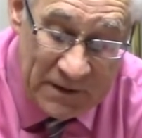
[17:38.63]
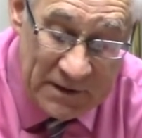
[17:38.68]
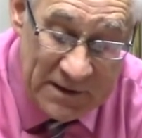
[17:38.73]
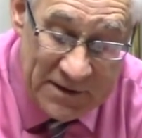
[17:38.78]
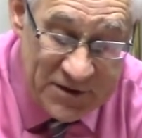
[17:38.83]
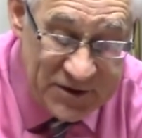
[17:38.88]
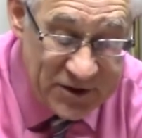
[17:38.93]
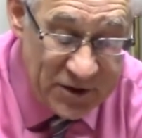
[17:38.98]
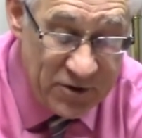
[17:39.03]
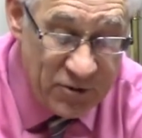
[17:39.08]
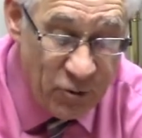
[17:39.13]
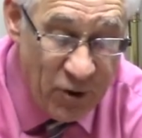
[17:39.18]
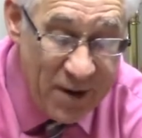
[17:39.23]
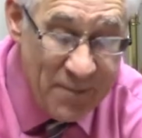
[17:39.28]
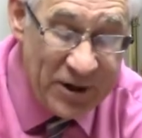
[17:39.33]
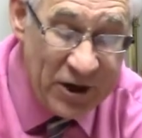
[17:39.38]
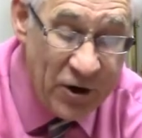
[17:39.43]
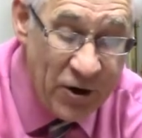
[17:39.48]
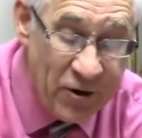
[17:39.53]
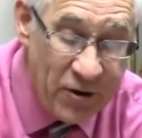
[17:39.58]
So the
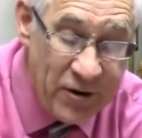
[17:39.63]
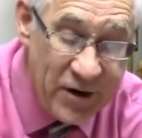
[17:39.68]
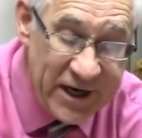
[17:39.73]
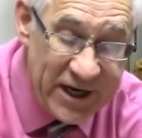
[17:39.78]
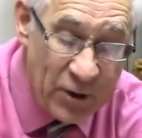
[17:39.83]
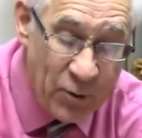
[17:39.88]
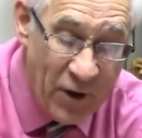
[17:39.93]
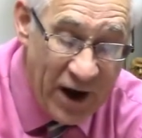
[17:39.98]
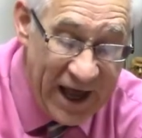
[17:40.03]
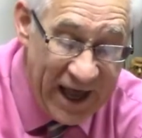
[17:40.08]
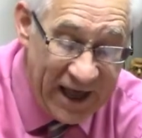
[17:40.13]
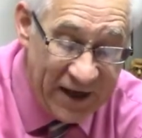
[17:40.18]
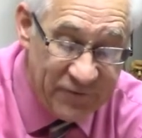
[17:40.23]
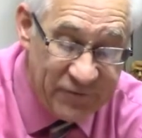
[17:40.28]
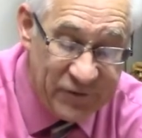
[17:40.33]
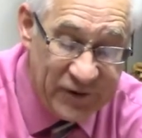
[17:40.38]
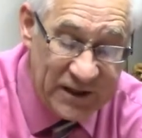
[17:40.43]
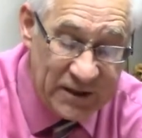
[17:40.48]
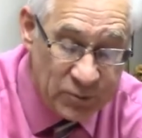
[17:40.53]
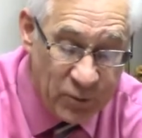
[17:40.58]
women hurried away,
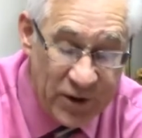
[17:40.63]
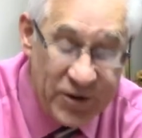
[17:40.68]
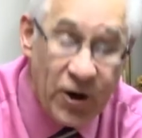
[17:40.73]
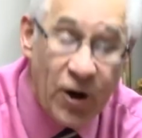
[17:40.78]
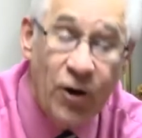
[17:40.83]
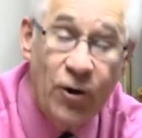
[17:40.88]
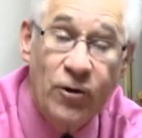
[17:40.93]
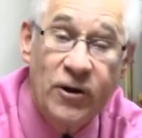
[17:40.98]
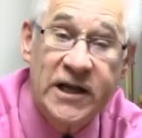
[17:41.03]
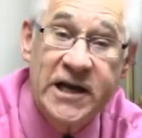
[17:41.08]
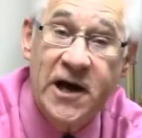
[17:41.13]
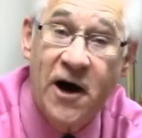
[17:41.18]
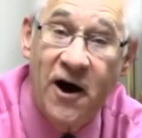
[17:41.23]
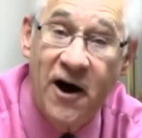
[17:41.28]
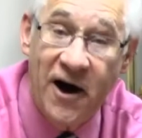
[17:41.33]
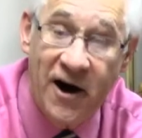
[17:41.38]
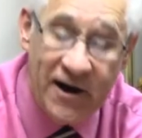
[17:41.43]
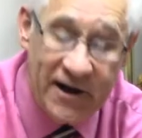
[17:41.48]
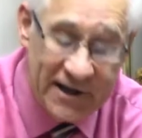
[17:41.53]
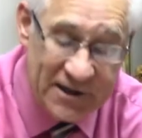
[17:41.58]
filled with holy
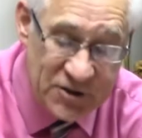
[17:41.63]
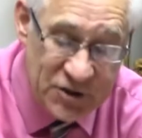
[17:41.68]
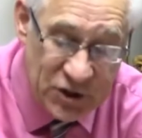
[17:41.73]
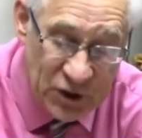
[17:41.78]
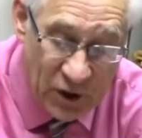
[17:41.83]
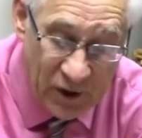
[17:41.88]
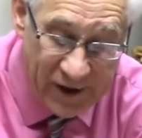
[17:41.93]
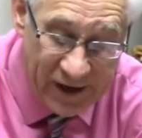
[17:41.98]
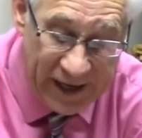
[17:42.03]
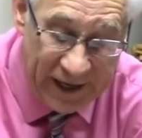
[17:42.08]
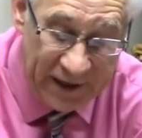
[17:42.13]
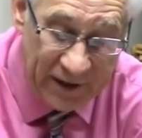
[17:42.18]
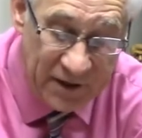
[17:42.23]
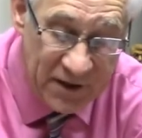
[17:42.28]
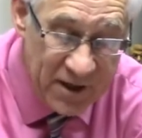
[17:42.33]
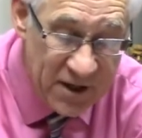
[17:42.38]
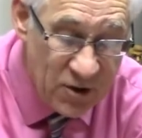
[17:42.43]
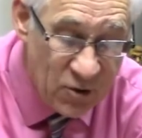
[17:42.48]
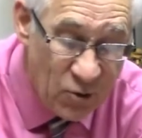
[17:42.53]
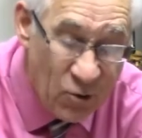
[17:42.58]
awe and joy,
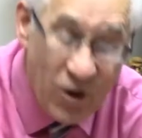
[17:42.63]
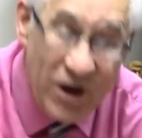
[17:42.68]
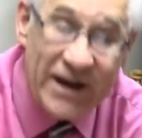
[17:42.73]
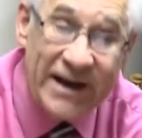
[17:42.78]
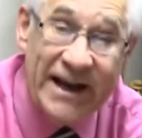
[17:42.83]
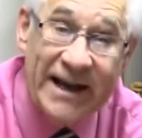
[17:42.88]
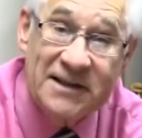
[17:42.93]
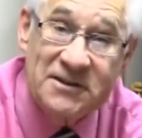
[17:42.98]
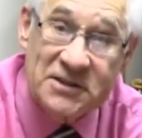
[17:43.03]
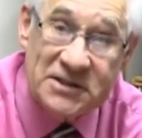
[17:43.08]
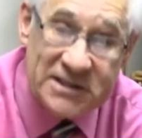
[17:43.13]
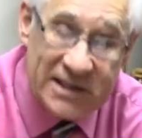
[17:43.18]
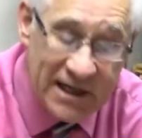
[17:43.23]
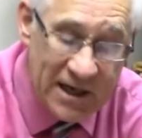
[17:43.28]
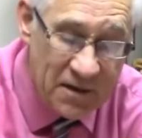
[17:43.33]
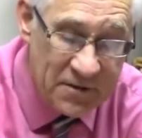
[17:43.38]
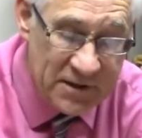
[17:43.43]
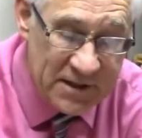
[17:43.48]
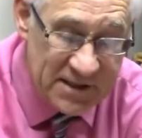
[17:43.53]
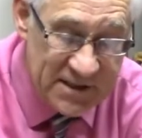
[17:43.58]
running to
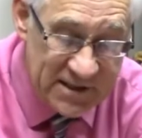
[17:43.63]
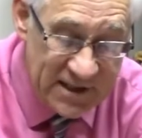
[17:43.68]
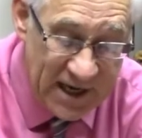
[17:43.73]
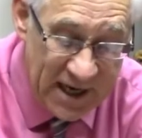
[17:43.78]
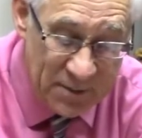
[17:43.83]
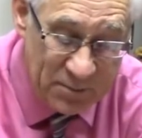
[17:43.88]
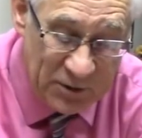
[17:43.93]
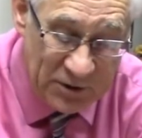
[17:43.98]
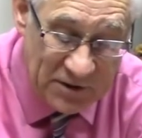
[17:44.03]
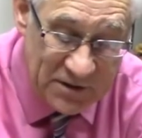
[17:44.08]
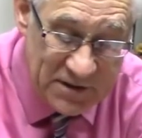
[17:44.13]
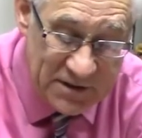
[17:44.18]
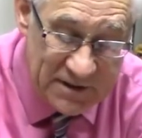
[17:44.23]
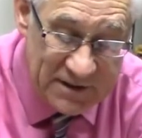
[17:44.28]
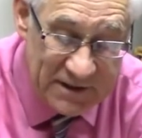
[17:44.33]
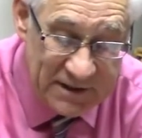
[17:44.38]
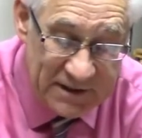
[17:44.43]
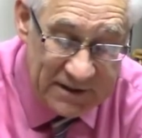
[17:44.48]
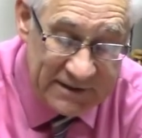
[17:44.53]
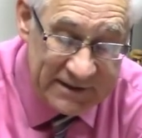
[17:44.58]
tell the disciples.
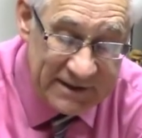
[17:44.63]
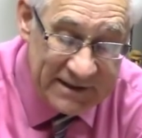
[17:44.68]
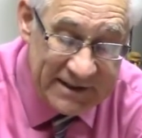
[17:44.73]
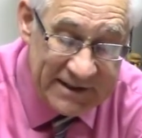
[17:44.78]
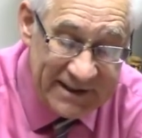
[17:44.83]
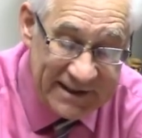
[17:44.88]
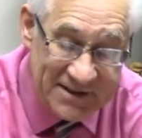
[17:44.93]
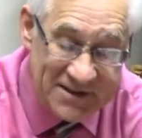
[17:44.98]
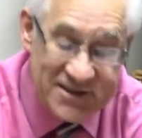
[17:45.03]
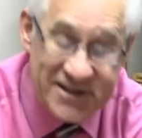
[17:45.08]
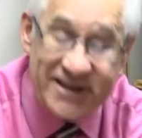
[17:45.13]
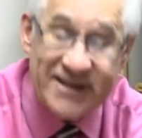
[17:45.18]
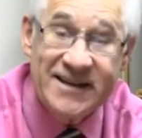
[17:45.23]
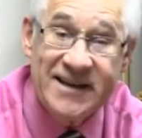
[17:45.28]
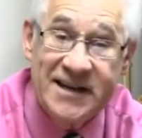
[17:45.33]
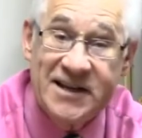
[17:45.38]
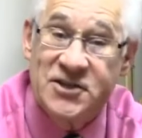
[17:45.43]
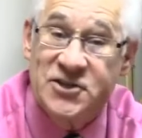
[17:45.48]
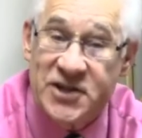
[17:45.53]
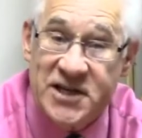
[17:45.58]
And
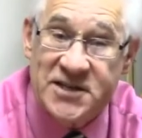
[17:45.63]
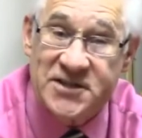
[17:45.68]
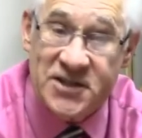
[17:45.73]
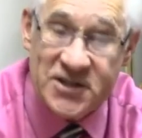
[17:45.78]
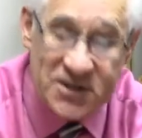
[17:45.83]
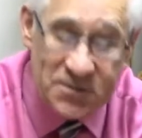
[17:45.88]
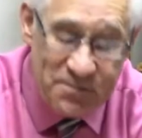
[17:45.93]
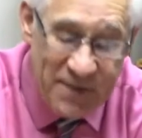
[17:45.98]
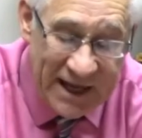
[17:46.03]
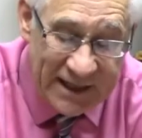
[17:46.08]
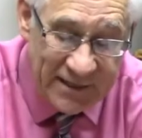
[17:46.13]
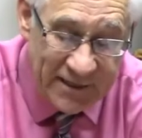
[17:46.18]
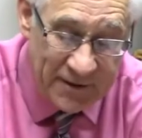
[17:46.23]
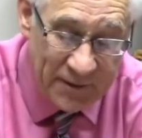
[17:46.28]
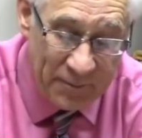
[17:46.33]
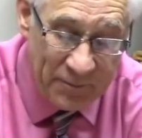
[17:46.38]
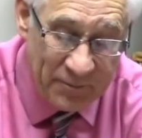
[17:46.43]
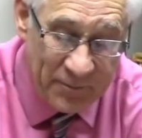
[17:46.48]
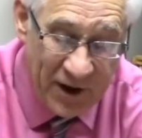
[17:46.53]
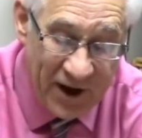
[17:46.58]
suddenly Jesus met
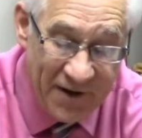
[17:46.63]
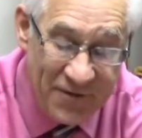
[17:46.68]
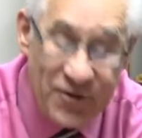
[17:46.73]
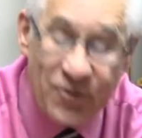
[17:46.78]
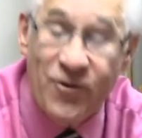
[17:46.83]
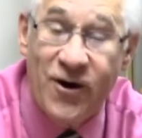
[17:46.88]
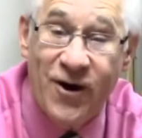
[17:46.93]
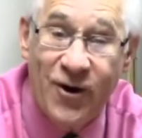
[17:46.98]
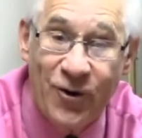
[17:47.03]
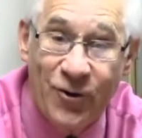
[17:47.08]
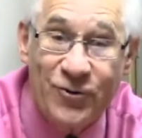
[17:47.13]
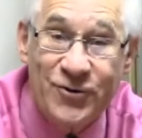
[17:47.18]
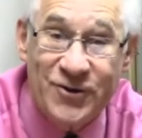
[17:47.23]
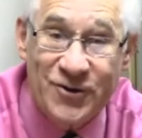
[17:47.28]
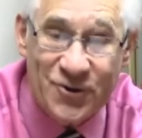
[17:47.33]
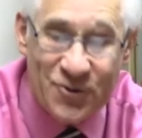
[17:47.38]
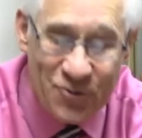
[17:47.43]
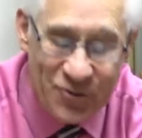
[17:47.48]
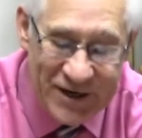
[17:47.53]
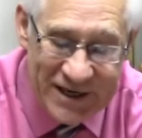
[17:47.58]
them on the
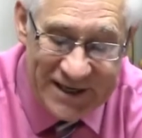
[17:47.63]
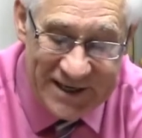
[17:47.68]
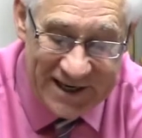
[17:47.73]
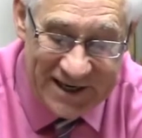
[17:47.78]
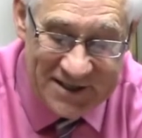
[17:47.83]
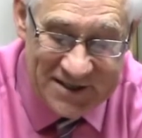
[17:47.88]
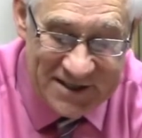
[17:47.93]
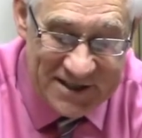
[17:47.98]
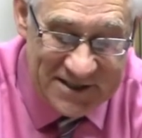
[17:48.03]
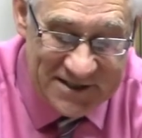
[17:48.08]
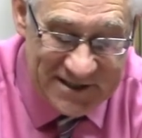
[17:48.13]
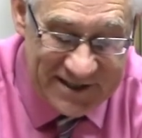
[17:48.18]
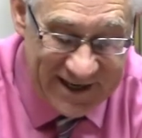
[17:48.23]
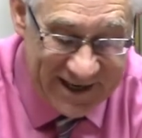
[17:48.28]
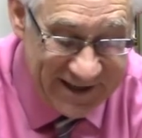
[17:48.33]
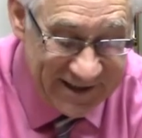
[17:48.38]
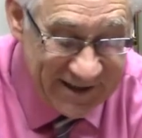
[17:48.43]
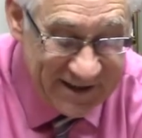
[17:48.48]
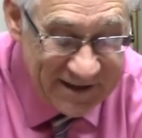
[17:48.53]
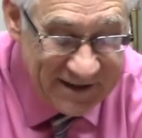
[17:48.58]
road. "Greetings," he
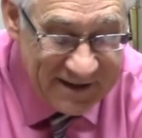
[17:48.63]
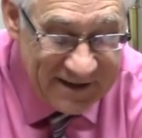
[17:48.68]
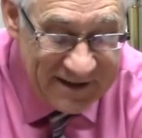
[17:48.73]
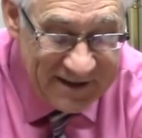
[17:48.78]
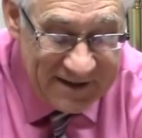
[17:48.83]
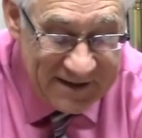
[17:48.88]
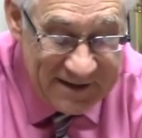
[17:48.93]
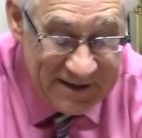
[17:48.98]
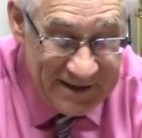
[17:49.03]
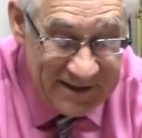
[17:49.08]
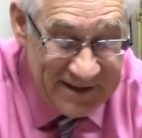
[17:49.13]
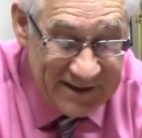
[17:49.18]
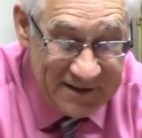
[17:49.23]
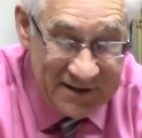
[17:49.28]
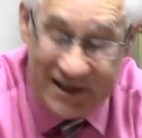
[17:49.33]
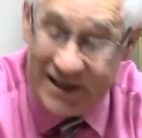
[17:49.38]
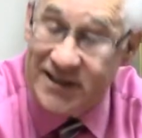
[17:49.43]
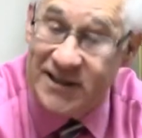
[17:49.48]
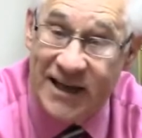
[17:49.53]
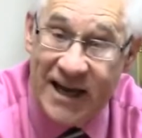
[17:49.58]
said.
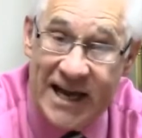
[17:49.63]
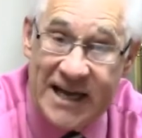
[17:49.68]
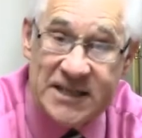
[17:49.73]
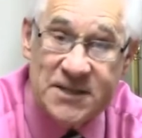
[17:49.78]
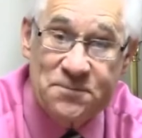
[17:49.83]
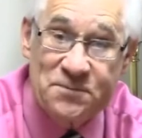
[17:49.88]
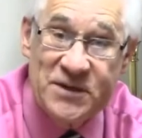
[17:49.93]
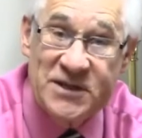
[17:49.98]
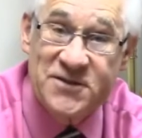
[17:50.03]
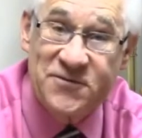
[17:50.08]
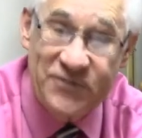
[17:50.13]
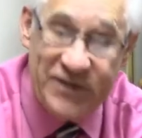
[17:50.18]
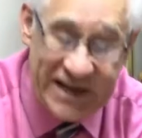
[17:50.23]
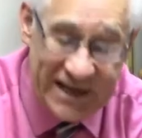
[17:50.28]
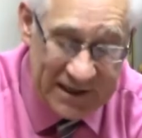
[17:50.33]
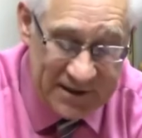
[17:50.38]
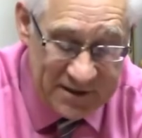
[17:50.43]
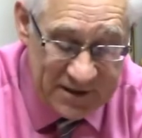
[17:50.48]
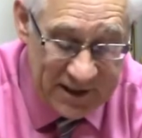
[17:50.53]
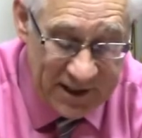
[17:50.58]
They clasped his
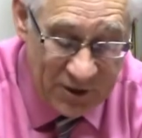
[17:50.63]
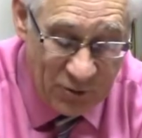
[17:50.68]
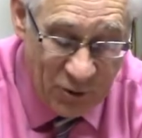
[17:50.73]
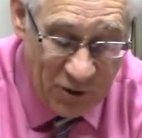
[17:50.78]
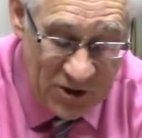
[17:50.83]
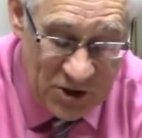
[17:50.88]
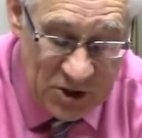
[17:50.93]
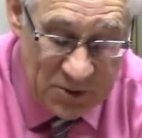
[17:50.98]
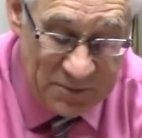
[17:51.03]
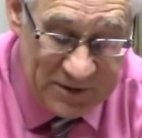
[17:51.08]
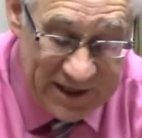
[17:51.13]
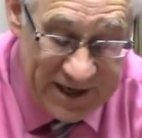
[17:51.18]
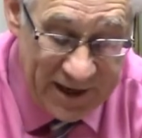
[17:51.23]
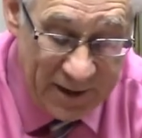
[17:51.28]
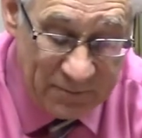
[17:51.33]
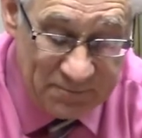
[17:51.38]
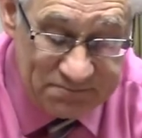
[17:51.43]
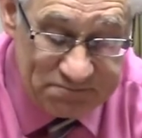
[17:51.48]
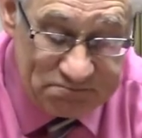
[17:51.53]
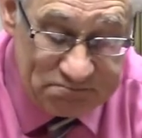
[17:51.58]
feet and worshiped
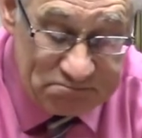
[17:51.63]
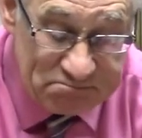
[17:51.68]
him.